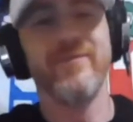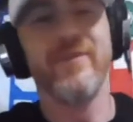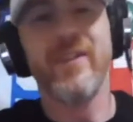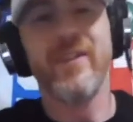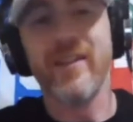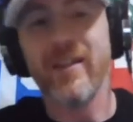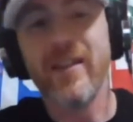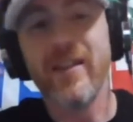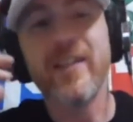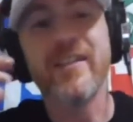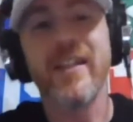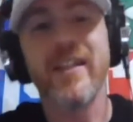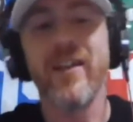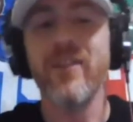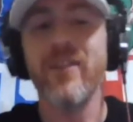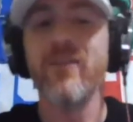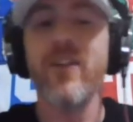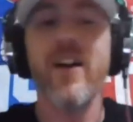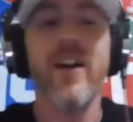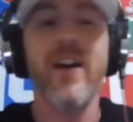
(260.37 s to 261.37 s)
Because
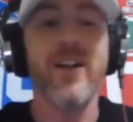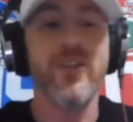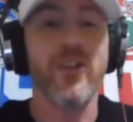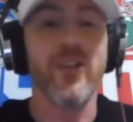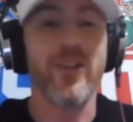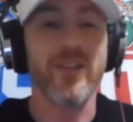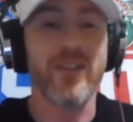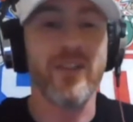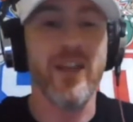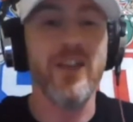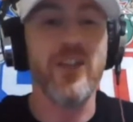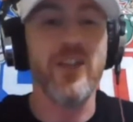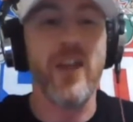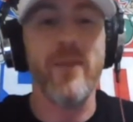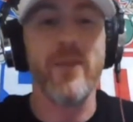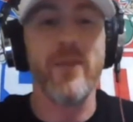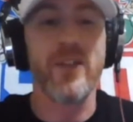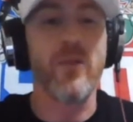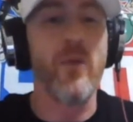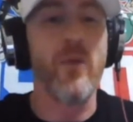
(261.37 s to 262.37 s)
Aaron Rodgers and
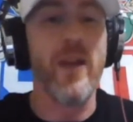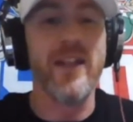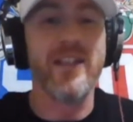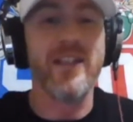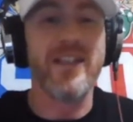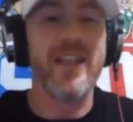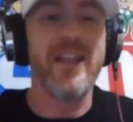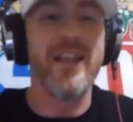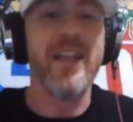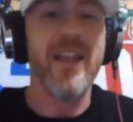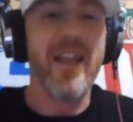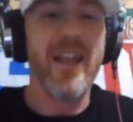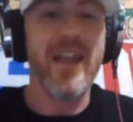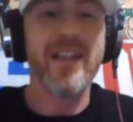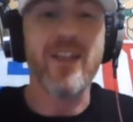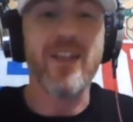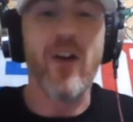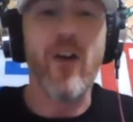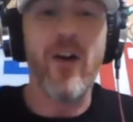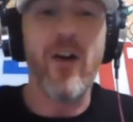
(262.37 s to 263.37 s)
Jameis Winston
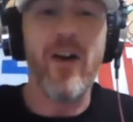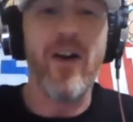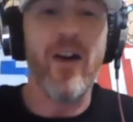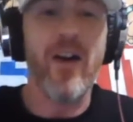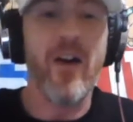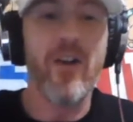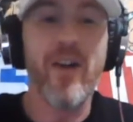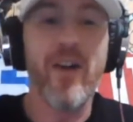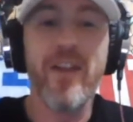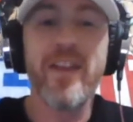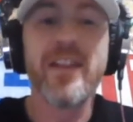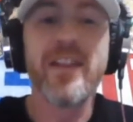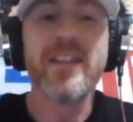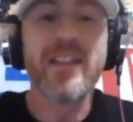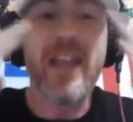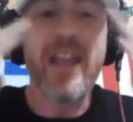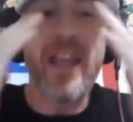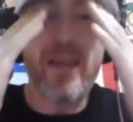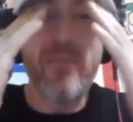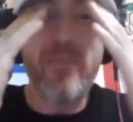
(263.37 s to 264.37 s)
are on the
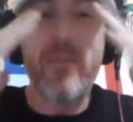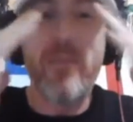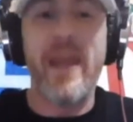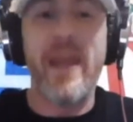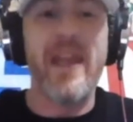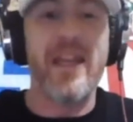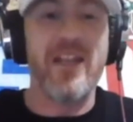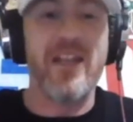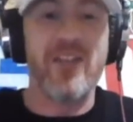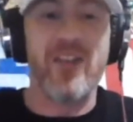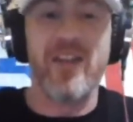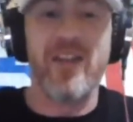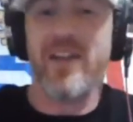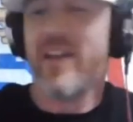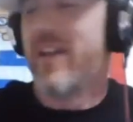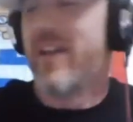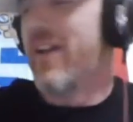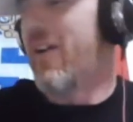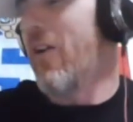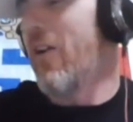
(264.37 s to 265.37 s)
same page.
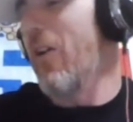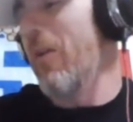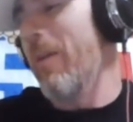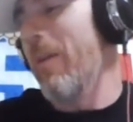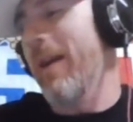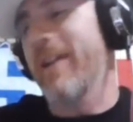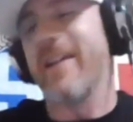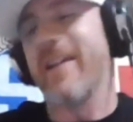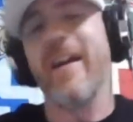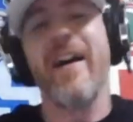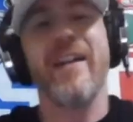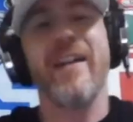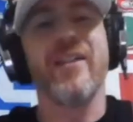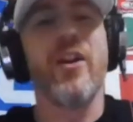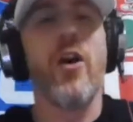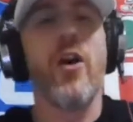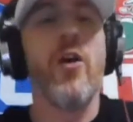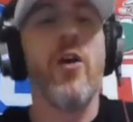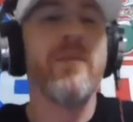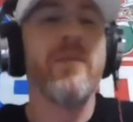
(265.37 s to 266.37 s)
Oh, my God.
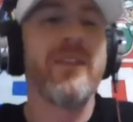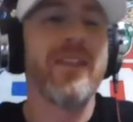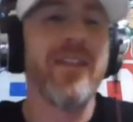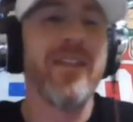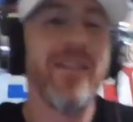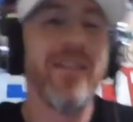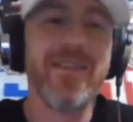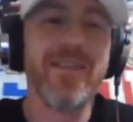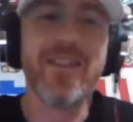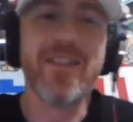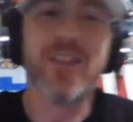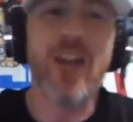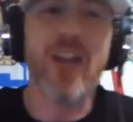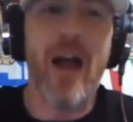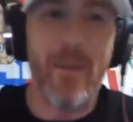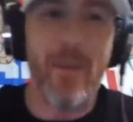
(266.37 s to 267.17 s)
Combs, stop it.